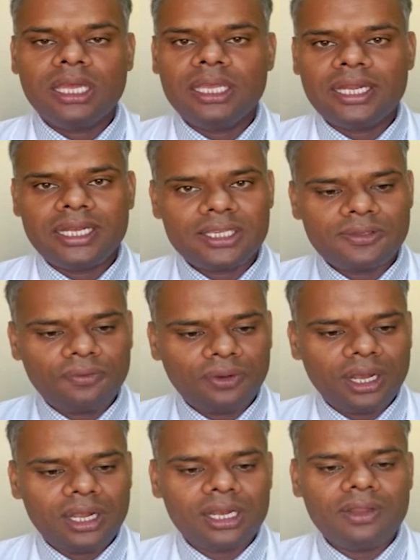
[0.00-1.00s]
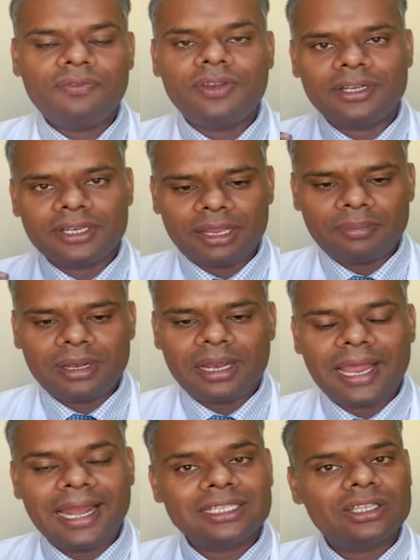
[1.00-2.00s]
It is freely
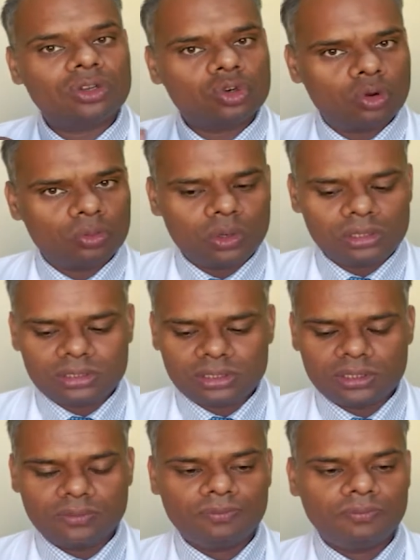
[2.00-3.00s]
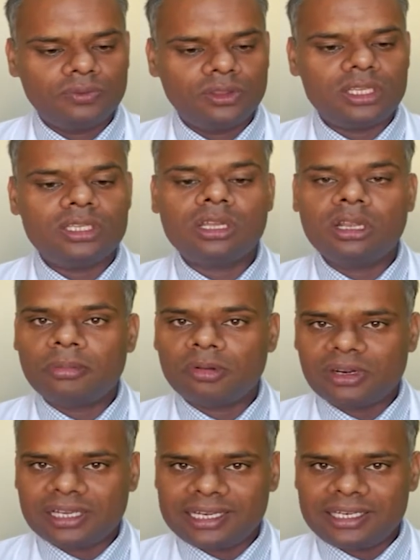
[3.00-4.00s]
filtrable at the glomerulus. This is the number
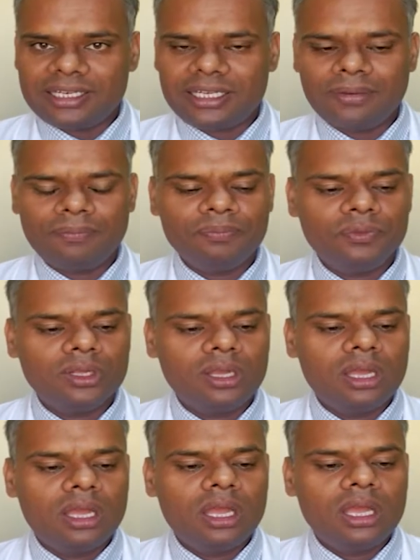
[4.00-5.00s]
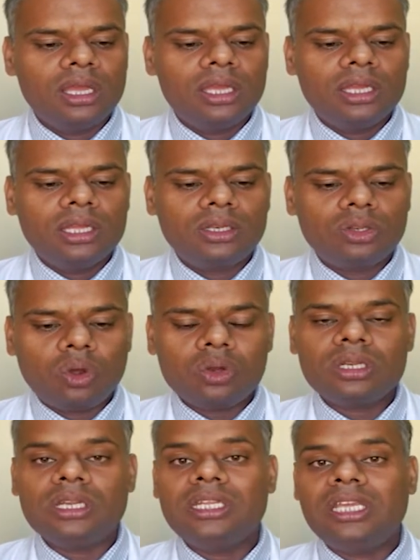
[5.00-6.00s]
one criteria.
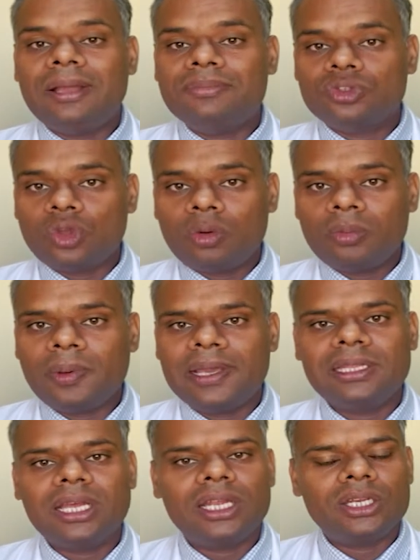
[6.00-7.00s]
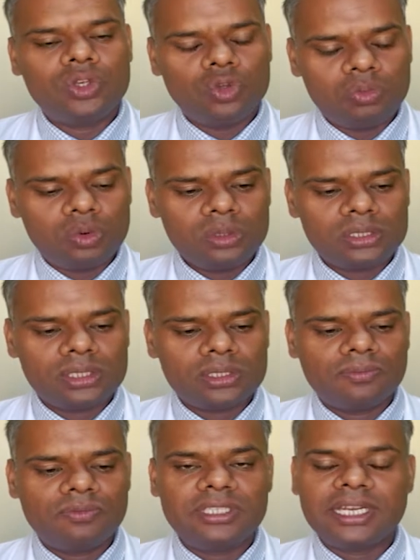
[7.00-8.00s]
Not reabsorbed by the
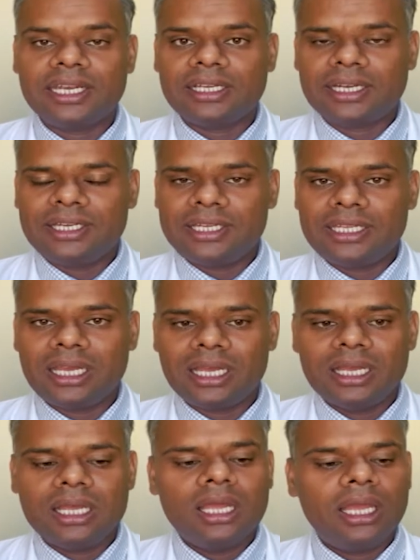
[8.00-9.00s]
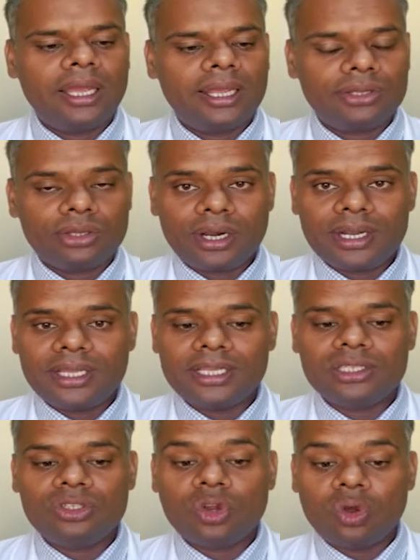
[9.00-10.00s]
tubules, second criteria. And third
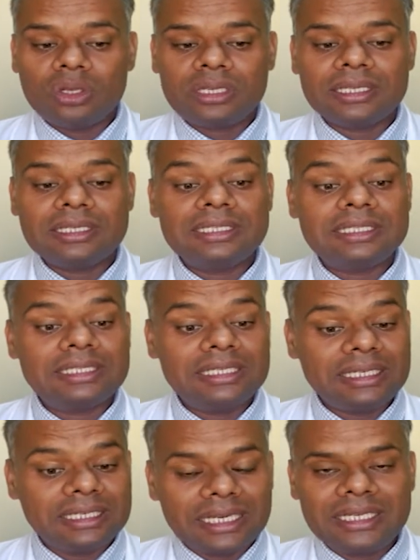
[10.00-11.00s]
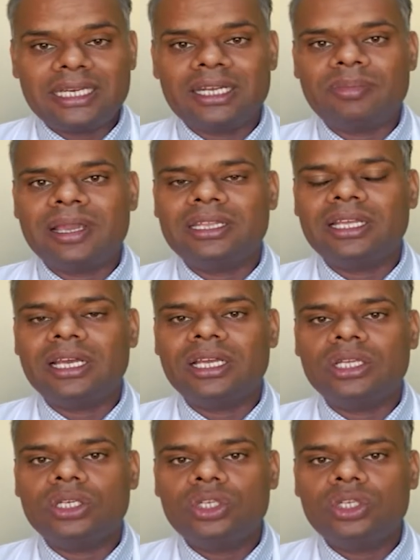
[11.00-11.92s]
is not secreted by the